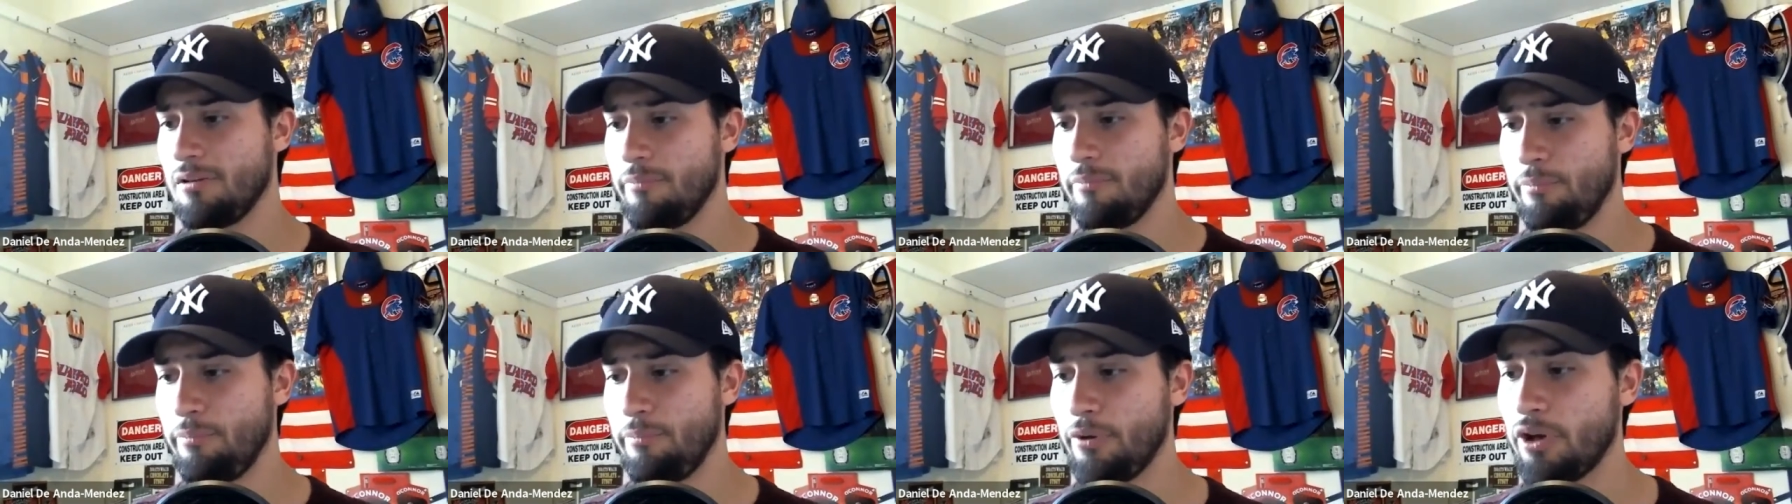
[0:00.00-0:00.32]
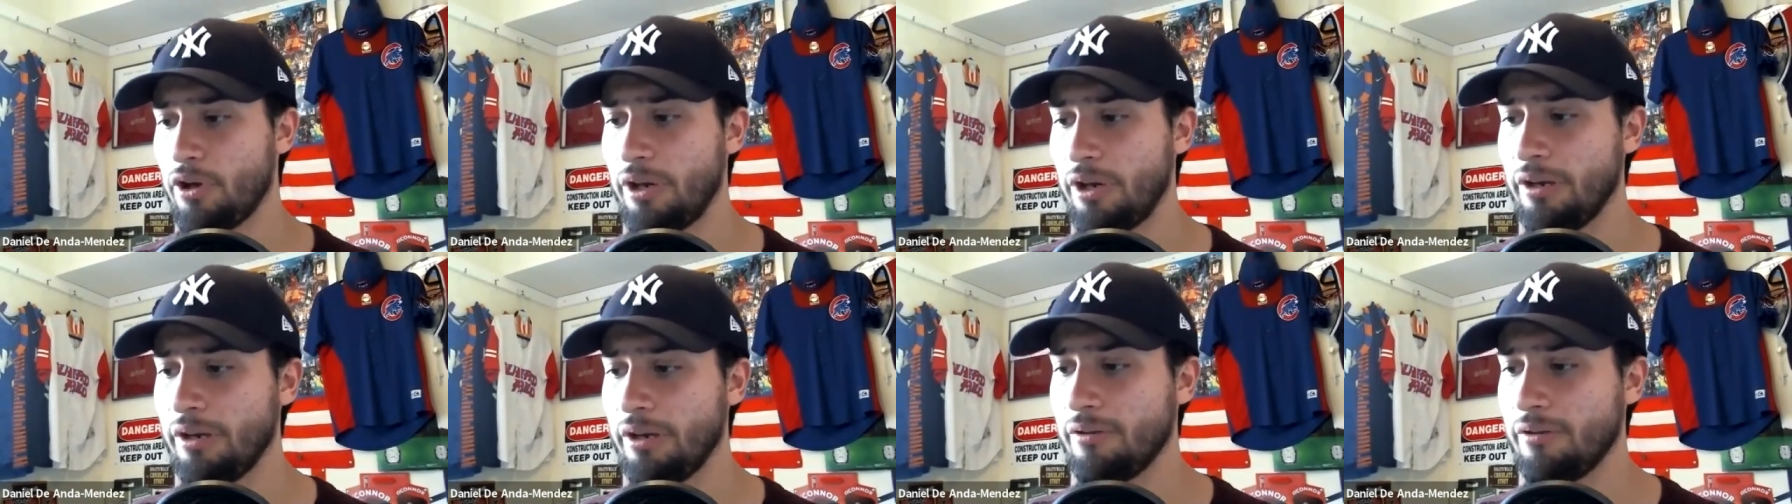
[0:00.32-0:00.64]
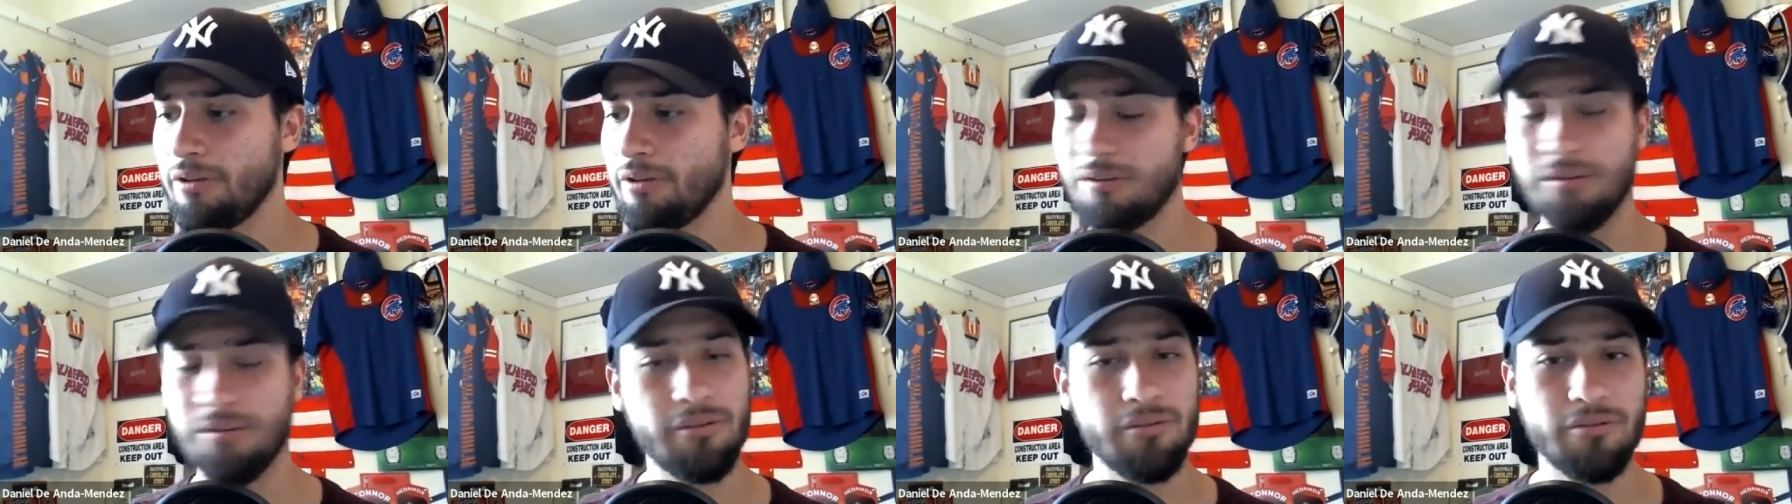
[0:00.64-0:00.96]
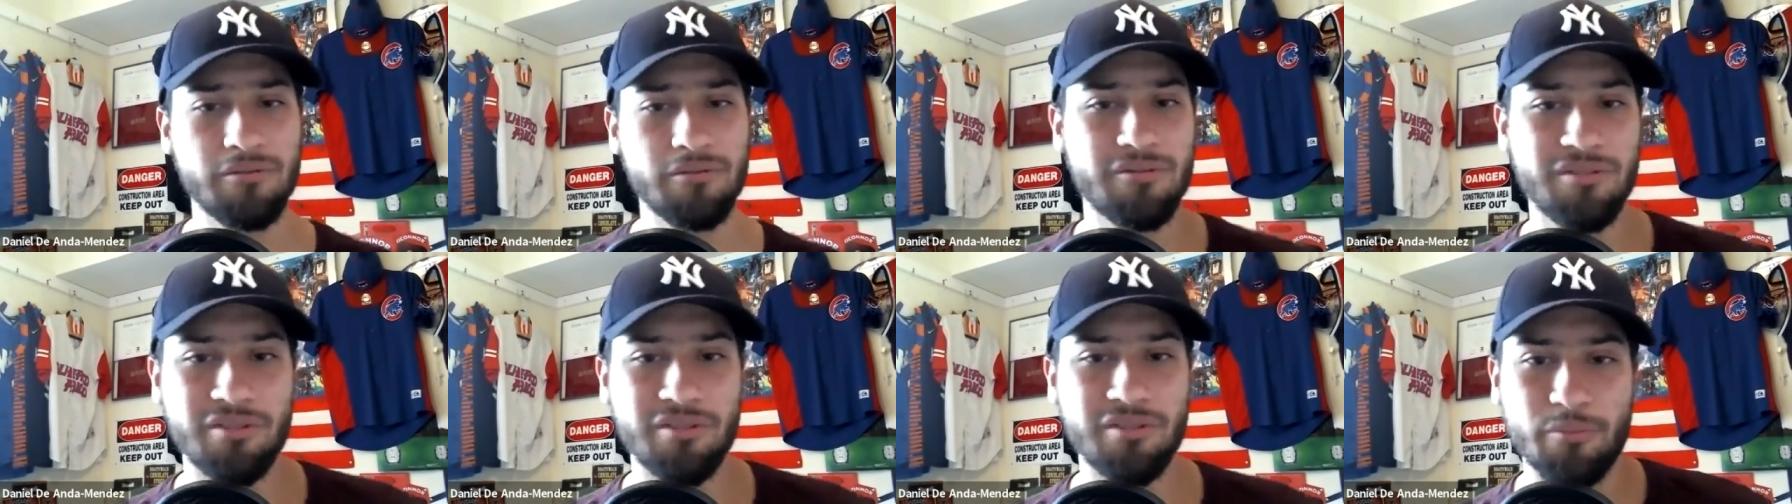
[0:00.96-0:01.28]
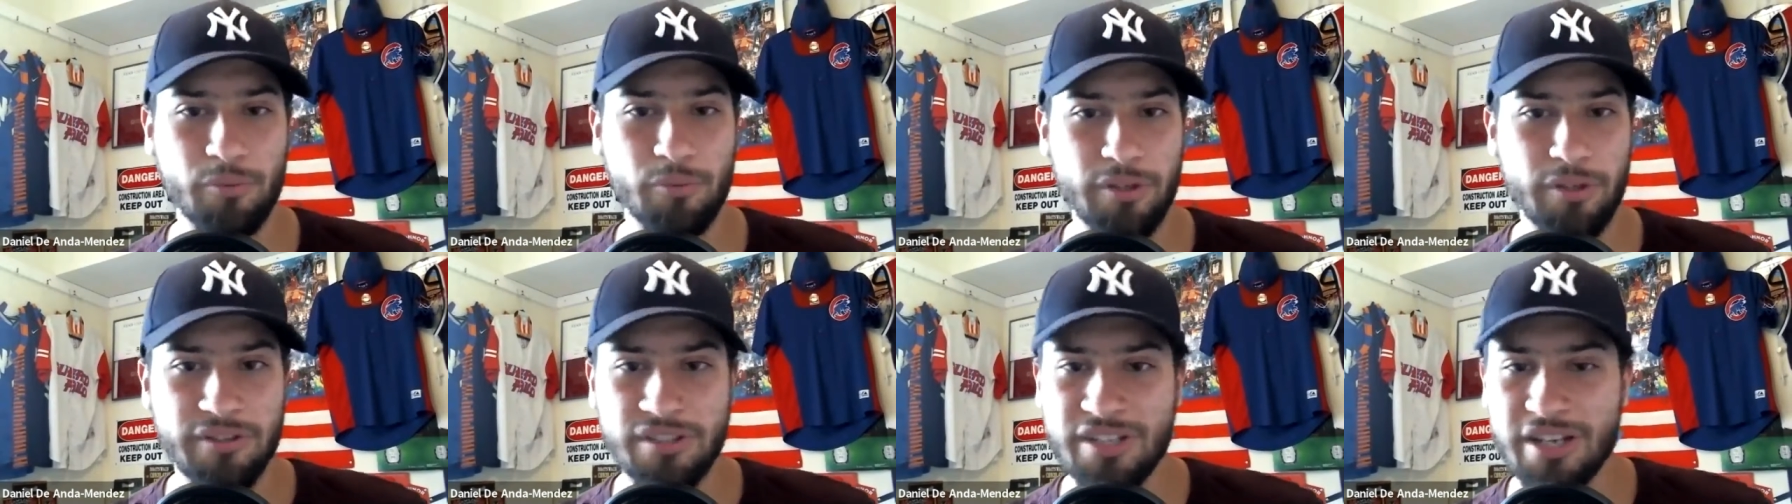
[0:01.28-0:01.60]
but
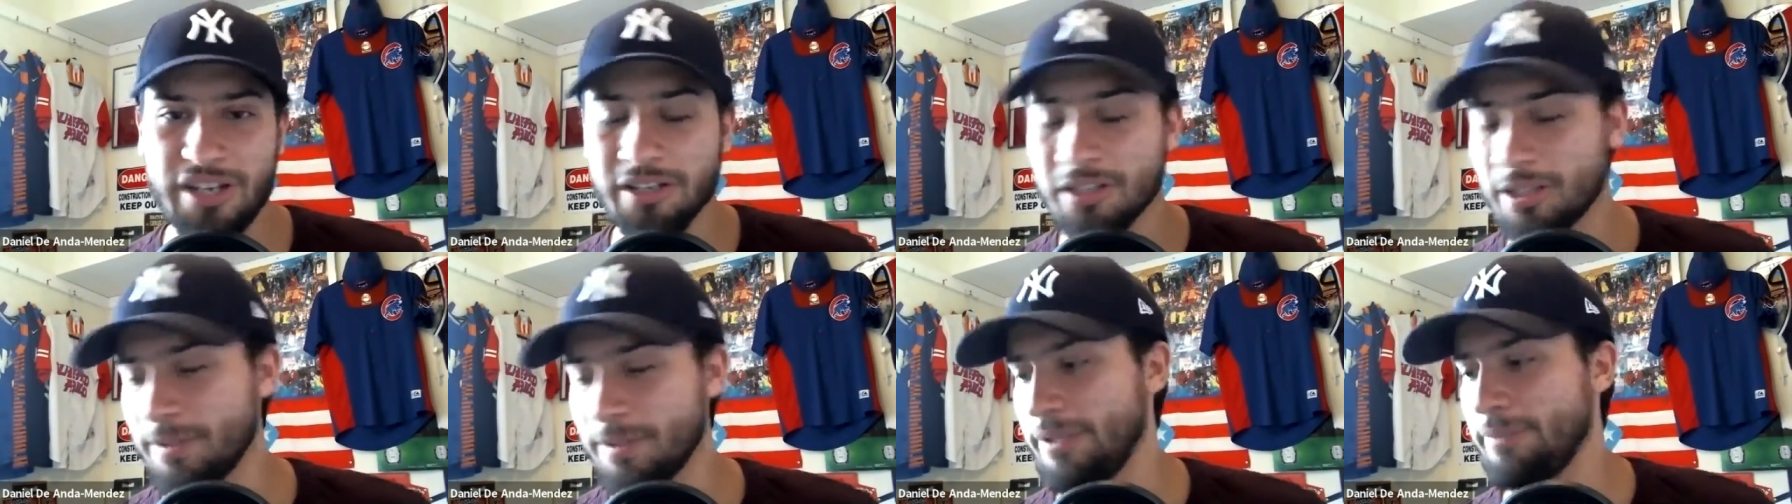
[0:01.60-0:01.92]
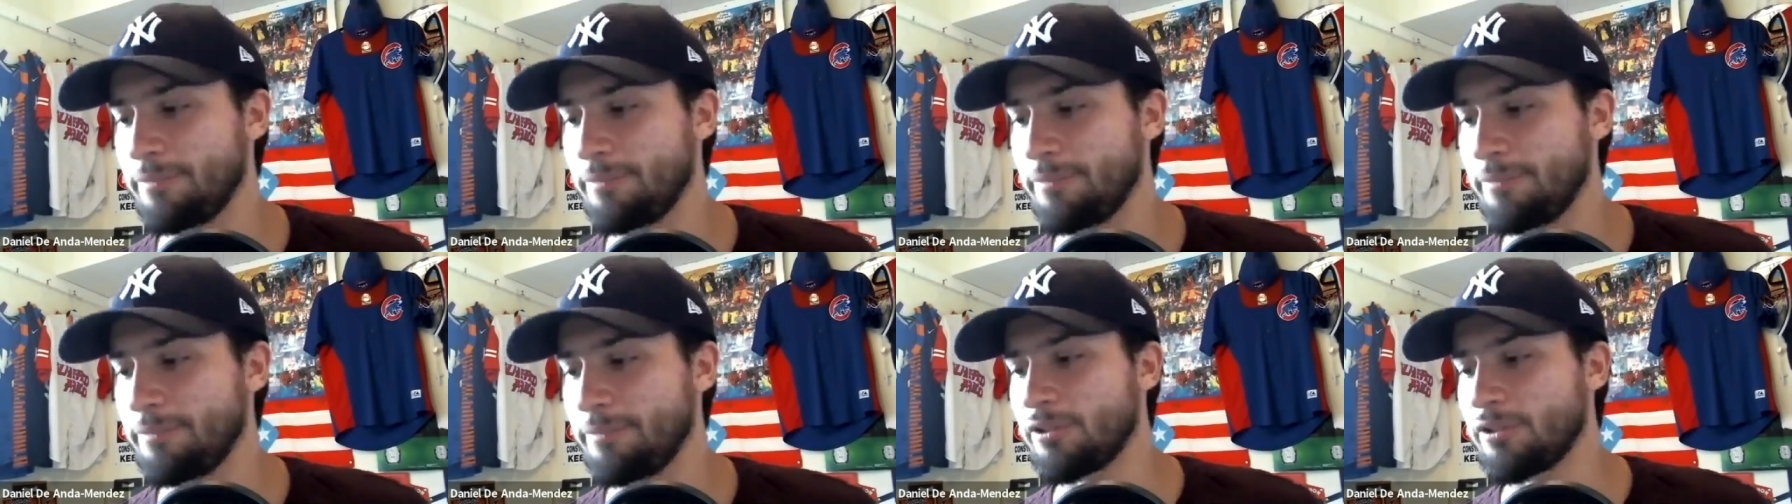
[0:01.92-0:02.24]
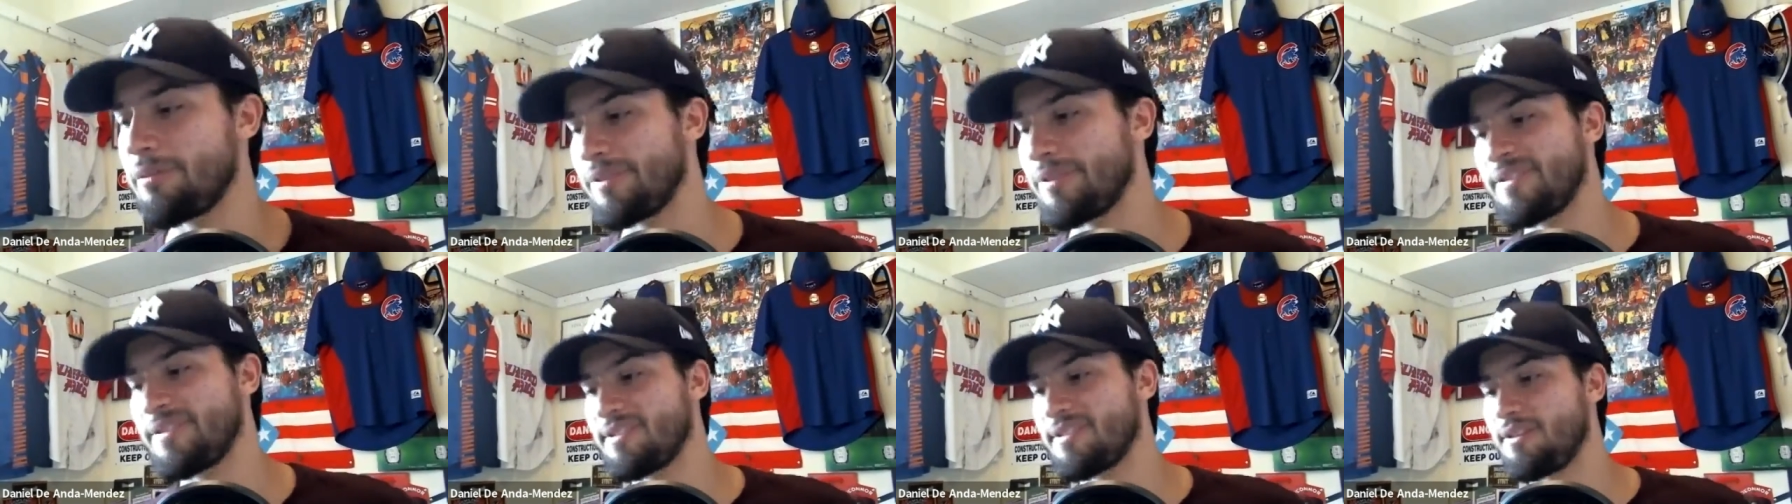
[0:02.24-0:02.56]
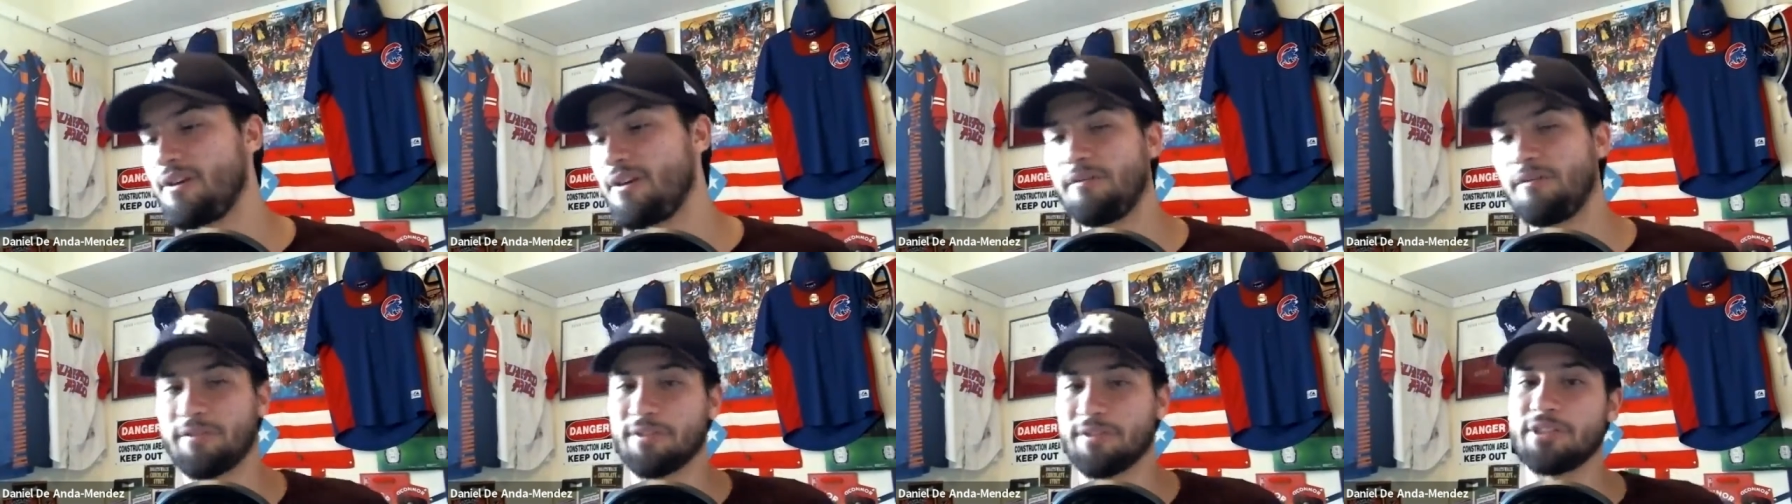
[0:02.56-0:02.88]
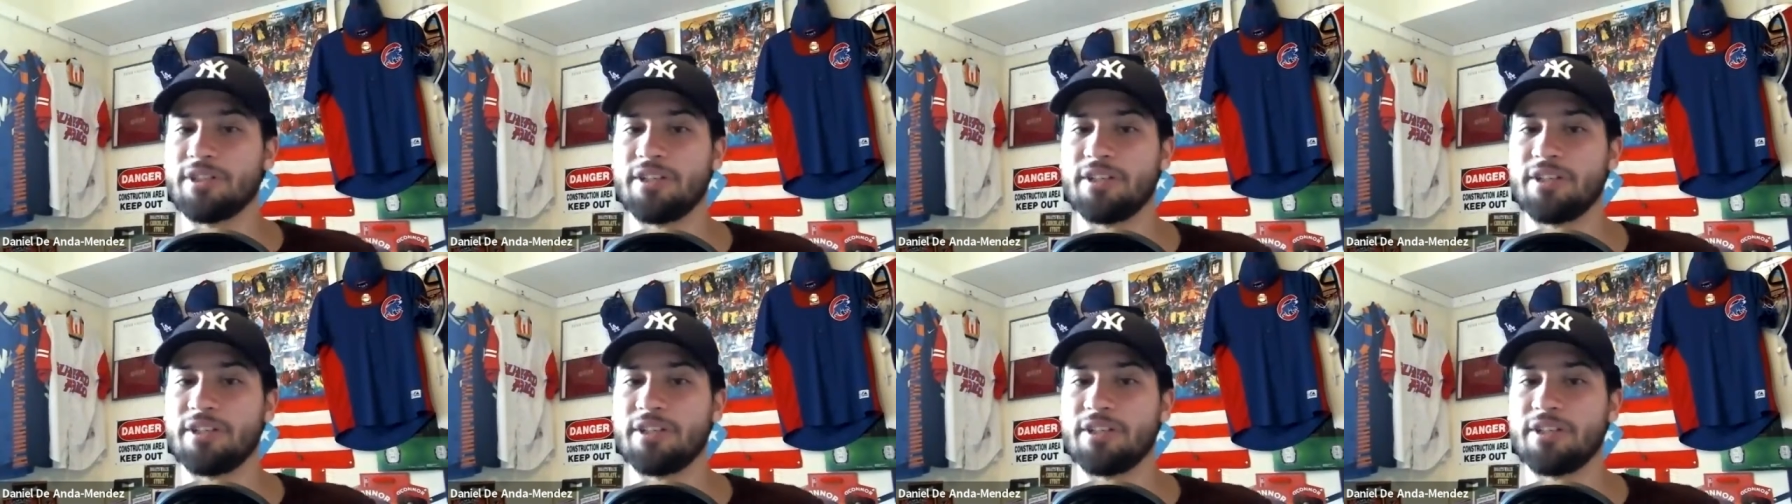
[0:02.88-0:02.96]
with Jacob deGrom himself,